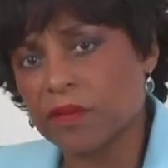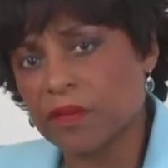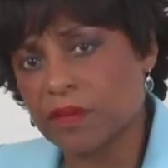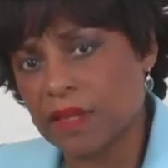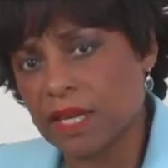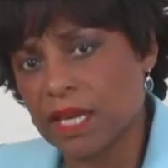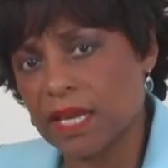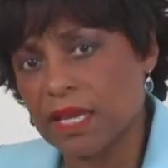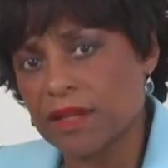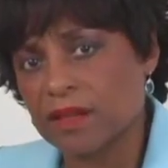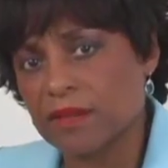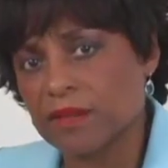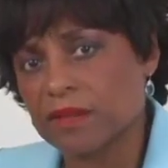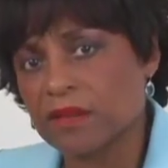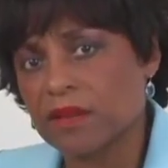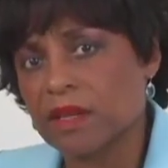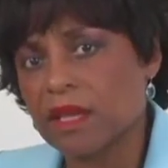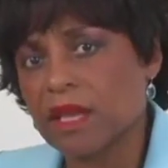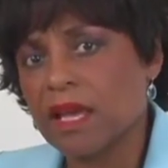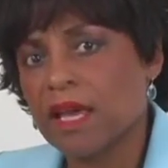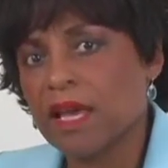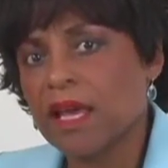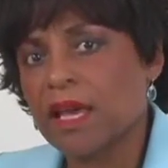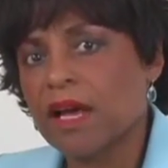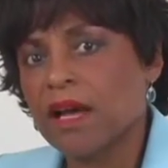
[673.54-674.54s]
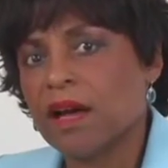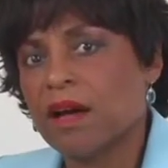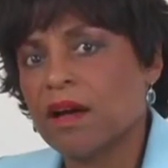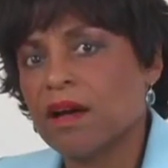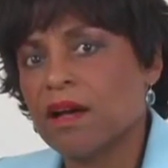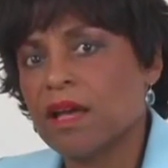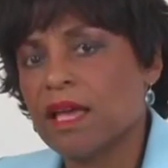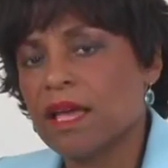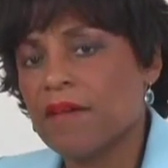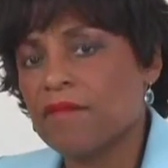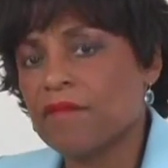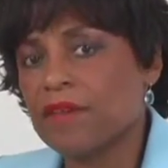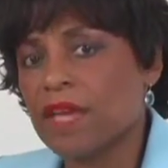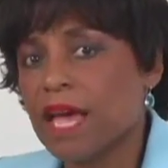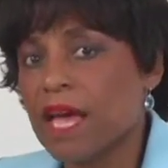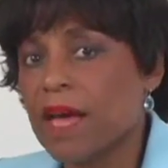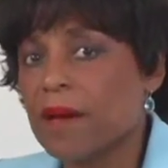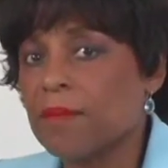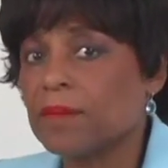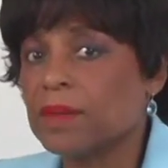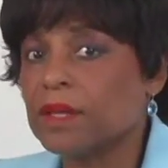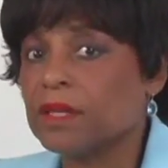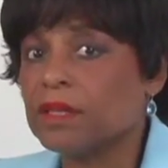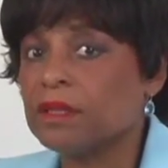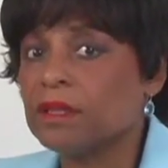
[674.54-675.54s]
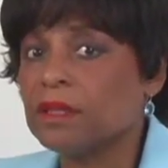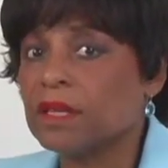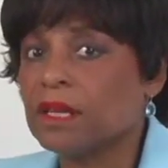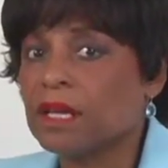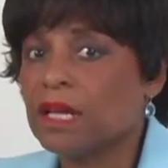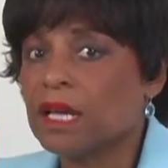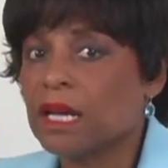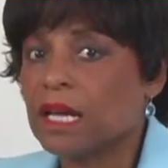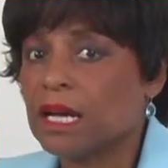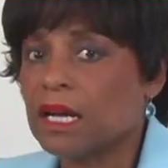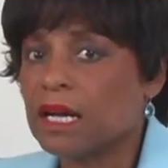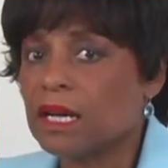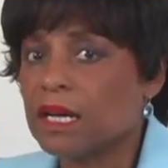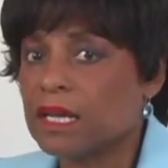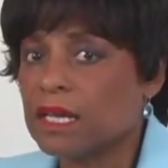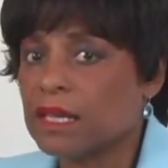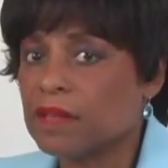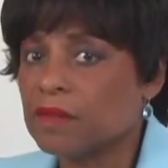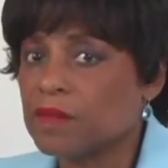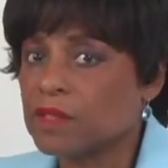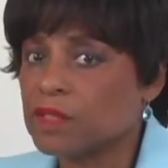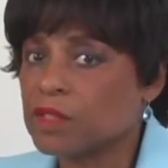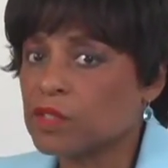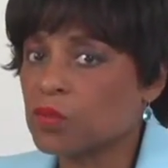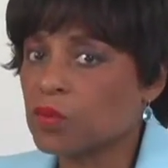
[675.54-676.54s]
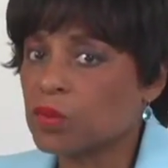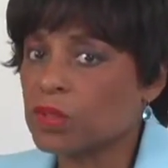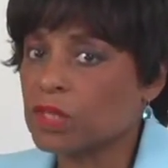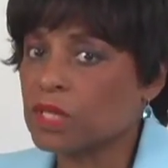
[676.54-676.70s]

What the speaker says: things have happened in this